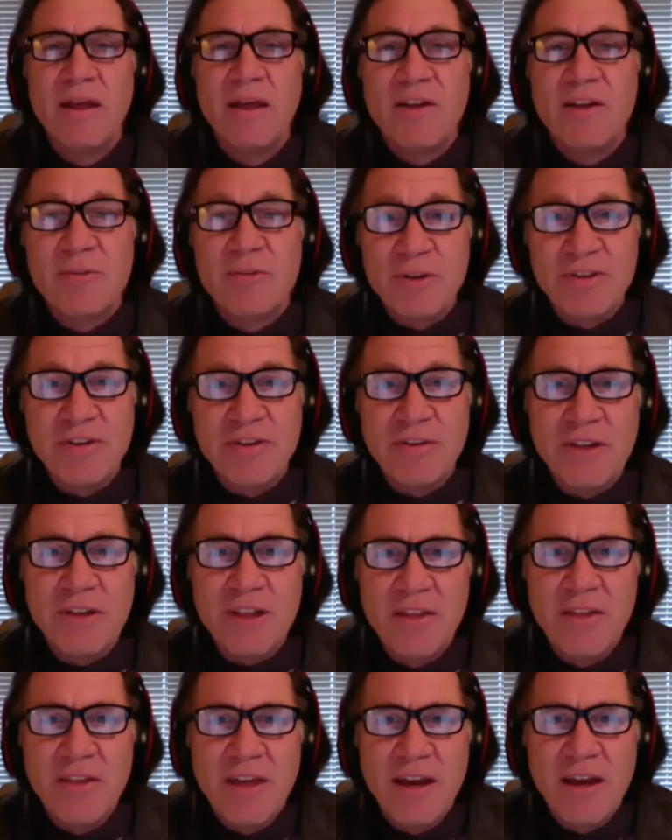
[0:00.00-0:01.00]

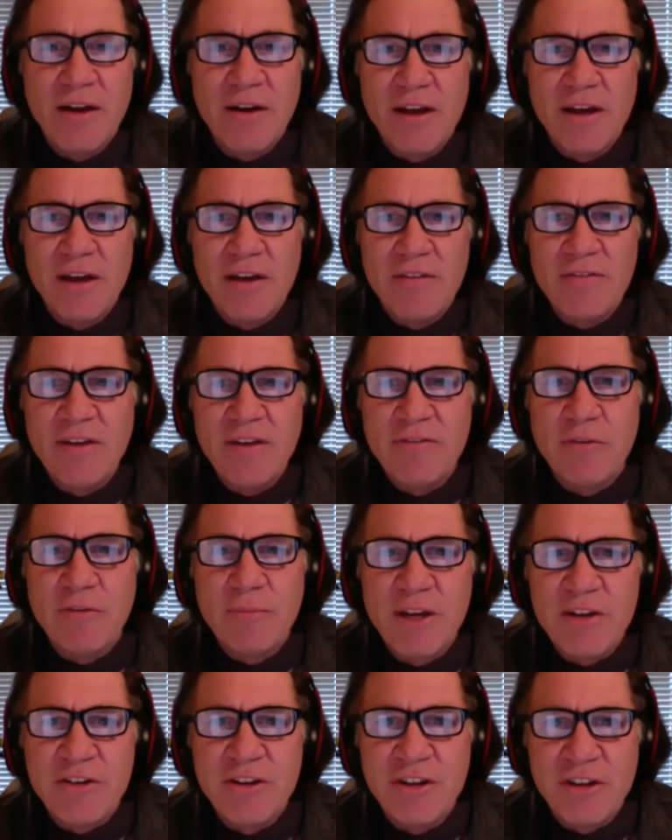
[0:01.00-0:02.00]
specifically in the area of
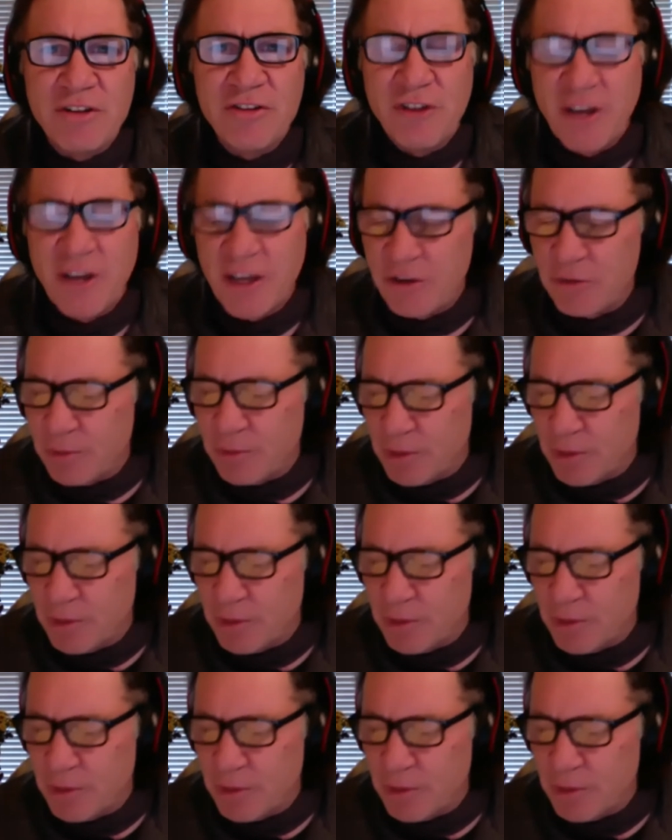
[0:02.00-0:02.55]
information exchange